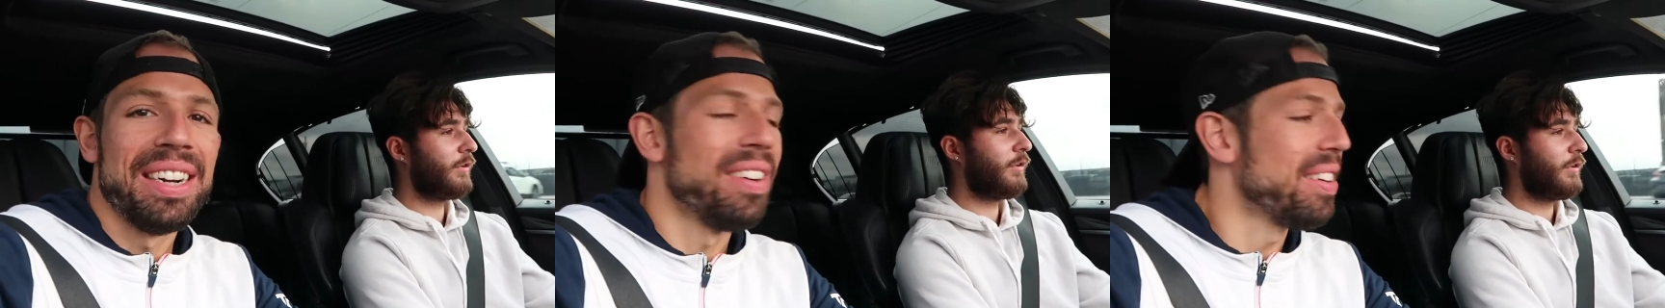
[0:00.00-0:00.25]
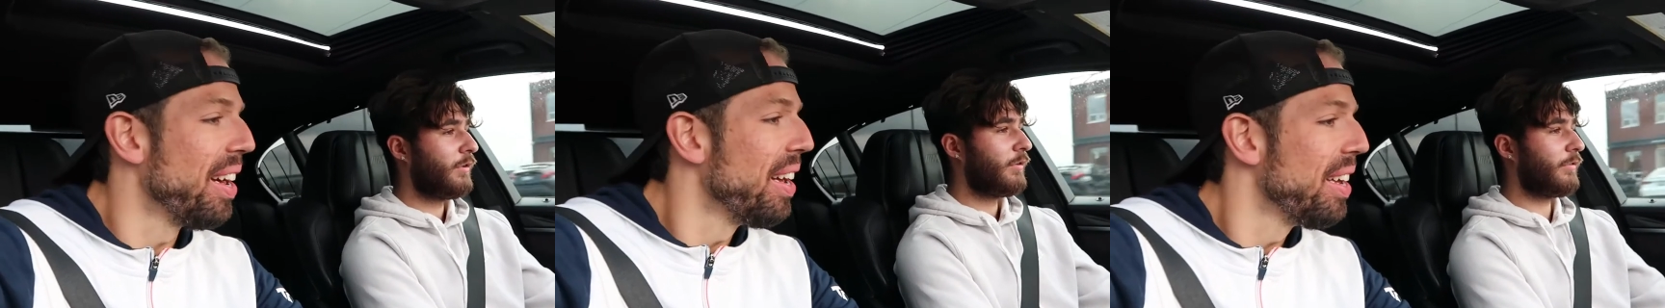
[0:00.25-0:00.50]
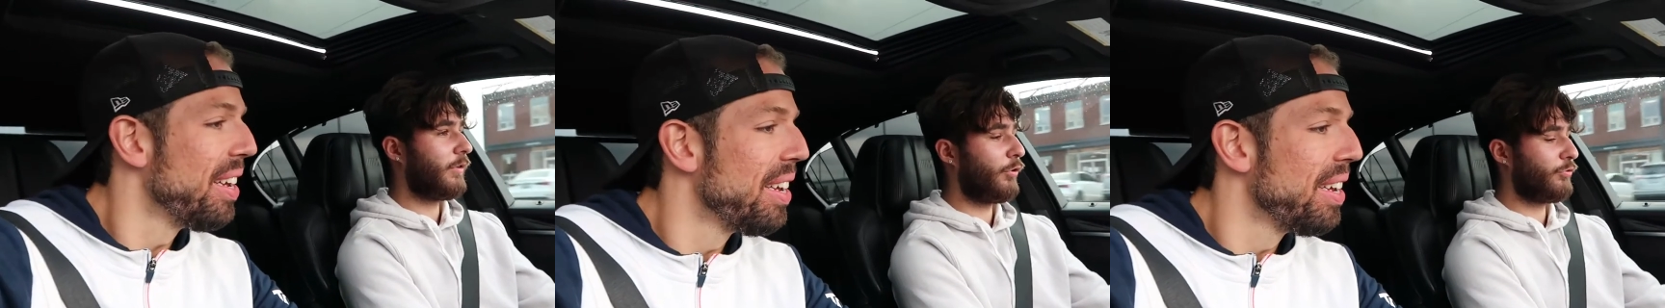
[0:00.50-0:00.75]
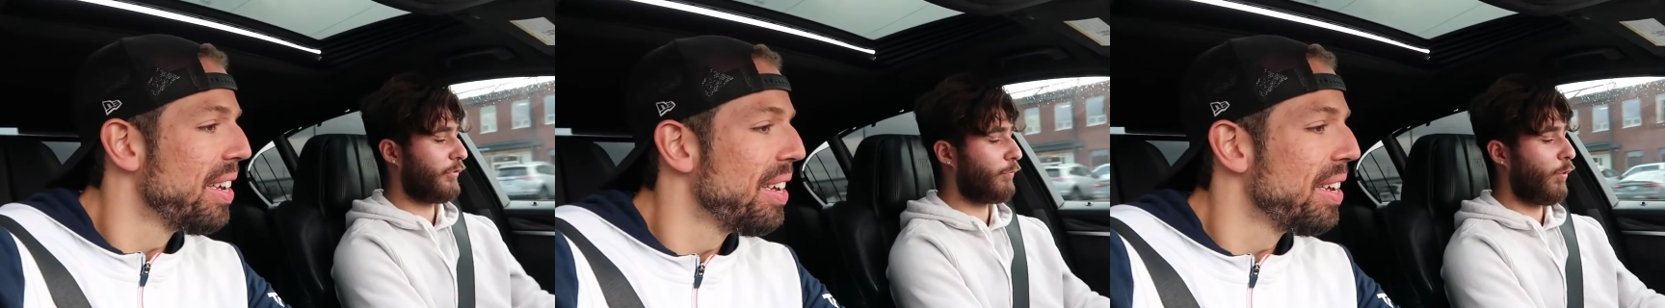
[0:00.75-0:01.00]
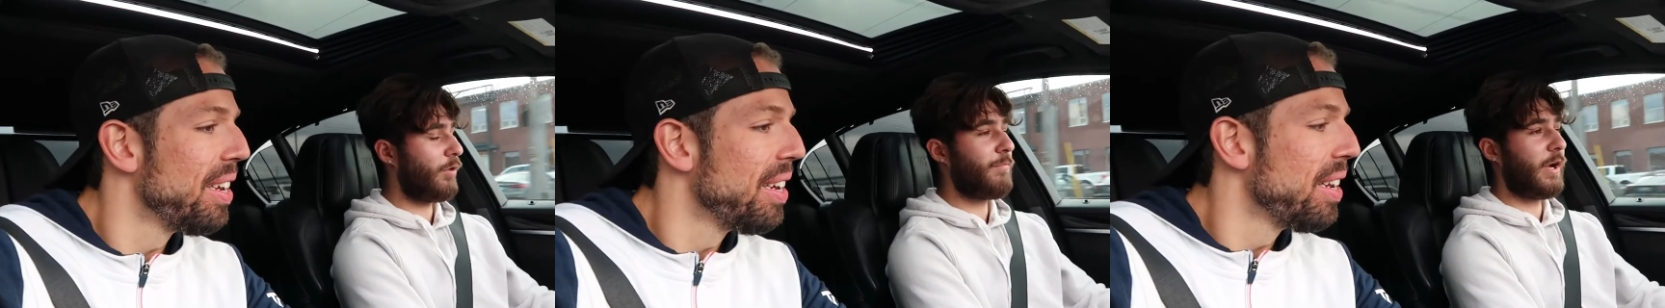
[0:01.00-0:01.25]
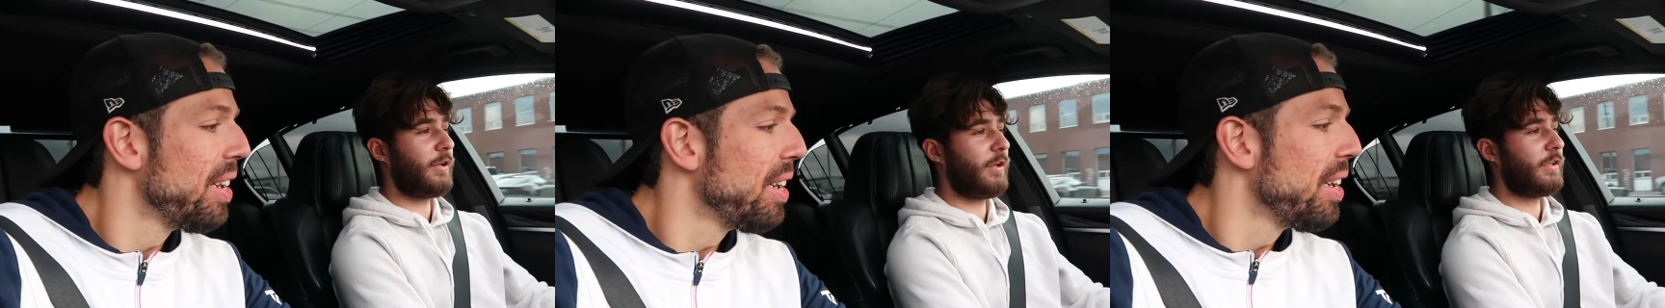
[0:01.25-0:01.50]
Speaker 1: Okay. So it's just one
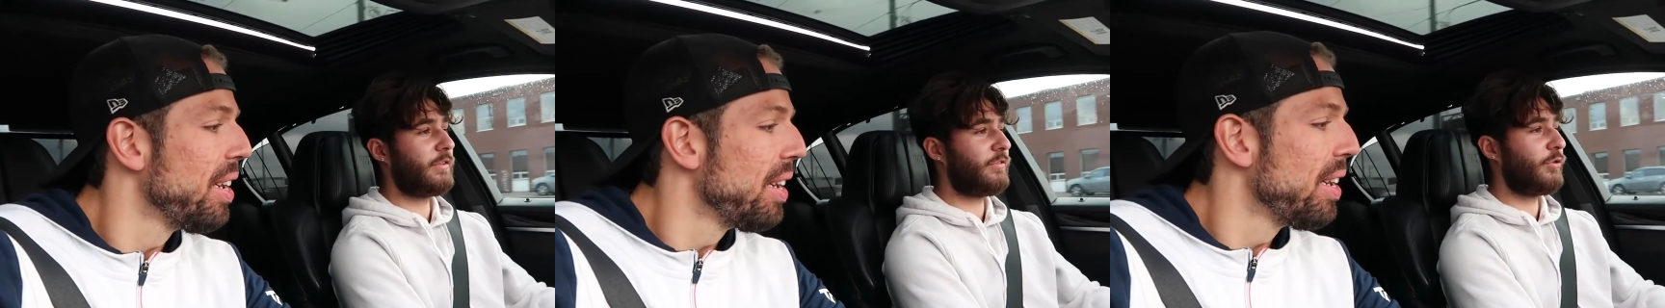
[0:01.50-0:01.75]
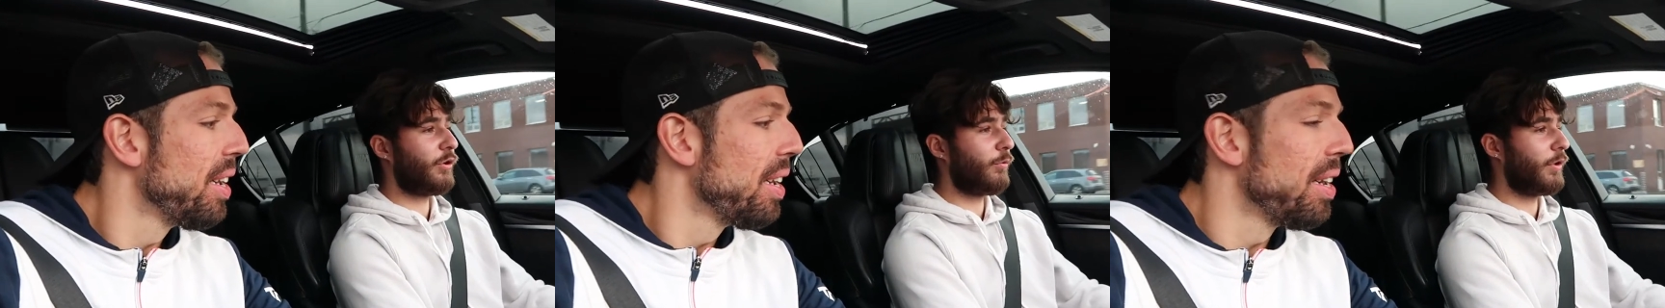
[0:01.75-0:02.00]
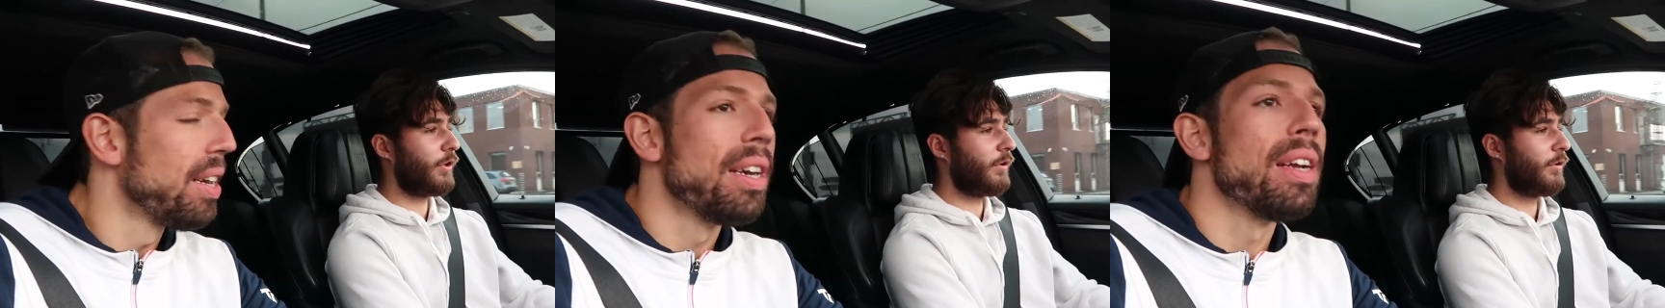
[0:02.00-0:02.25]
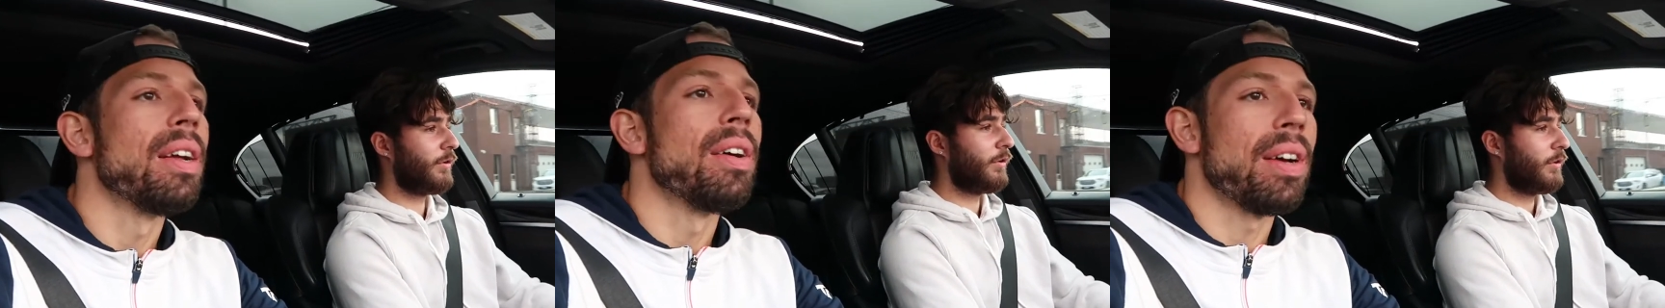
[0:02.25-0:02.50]
button on the steering wheel.